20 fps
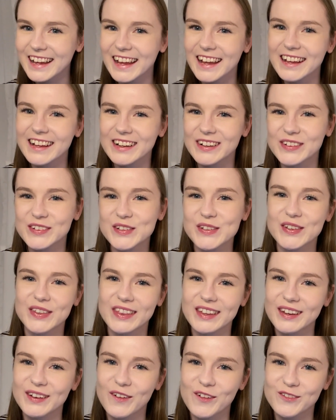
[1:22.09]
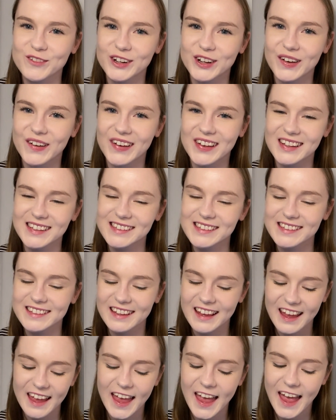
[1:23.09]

English than Afrikaans.